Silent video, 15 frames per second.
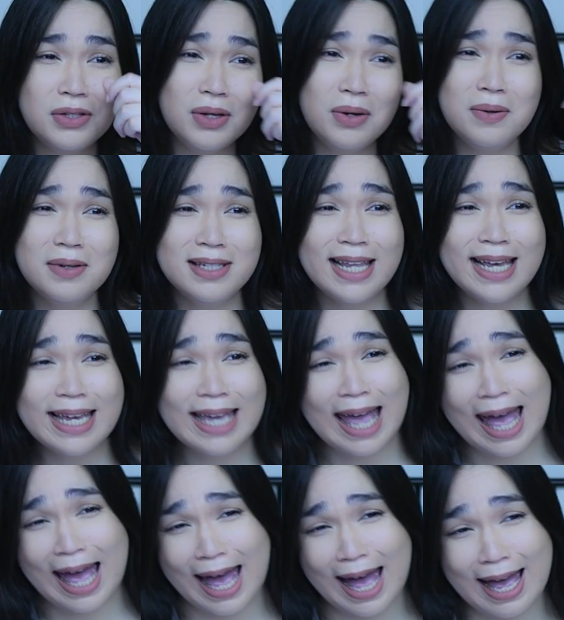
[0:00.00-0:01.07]
so it was like,
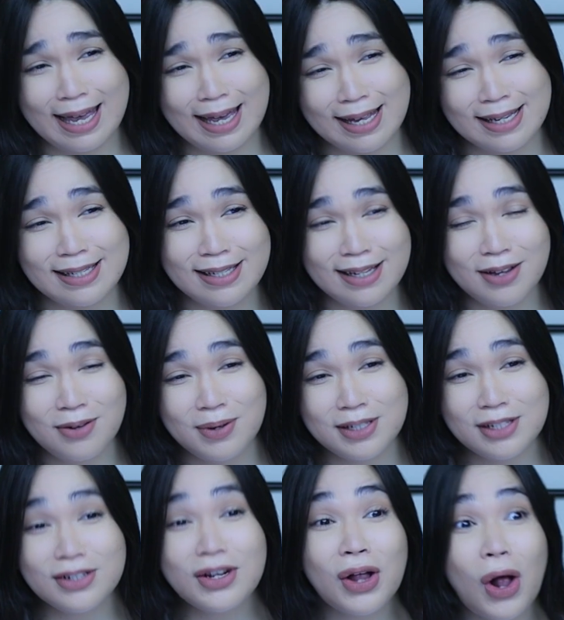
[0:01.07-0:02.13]
I guess it
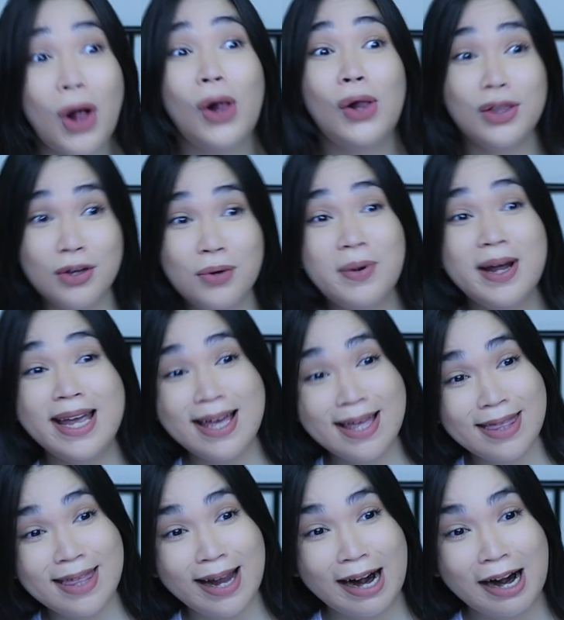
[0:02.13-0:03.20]
wasn't all the way
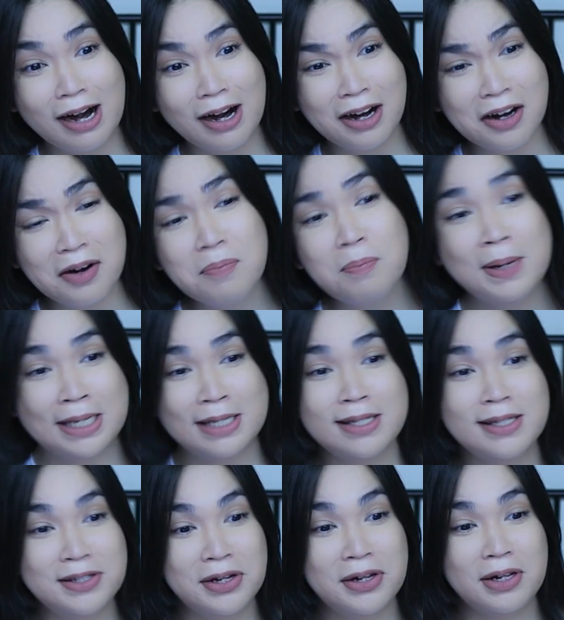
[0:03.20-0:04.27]
there, but
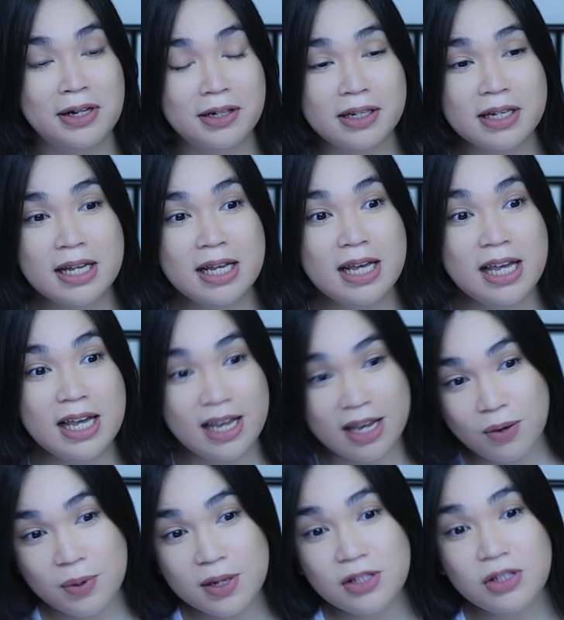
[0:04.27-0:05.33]
still,
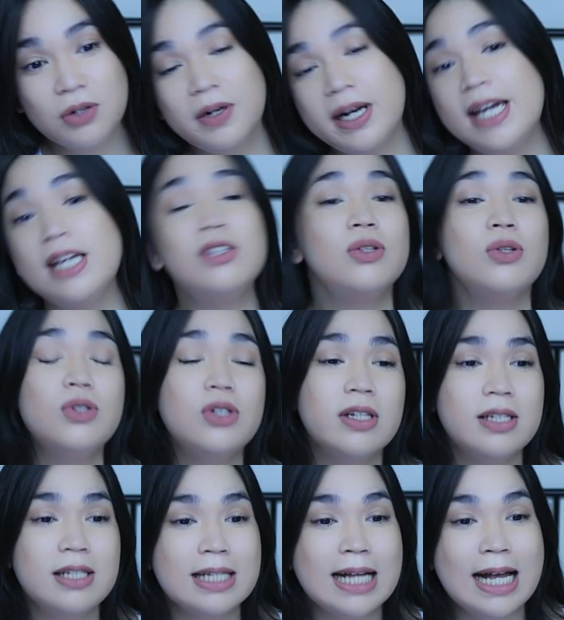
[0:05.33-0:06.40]
it was great to
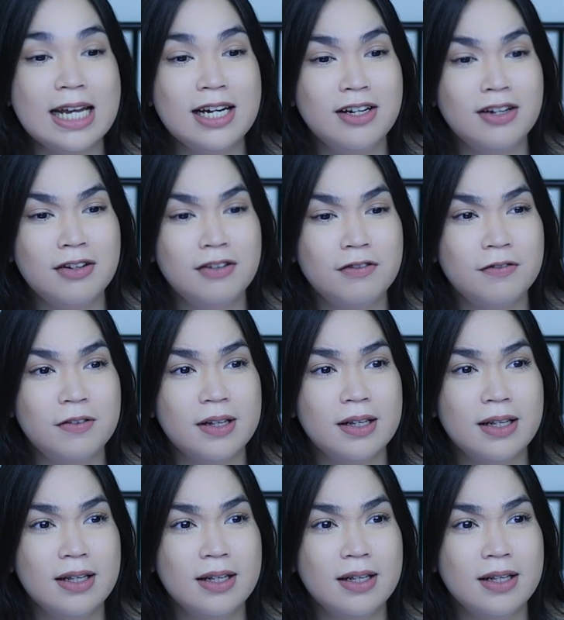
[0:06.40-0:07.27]
just kind of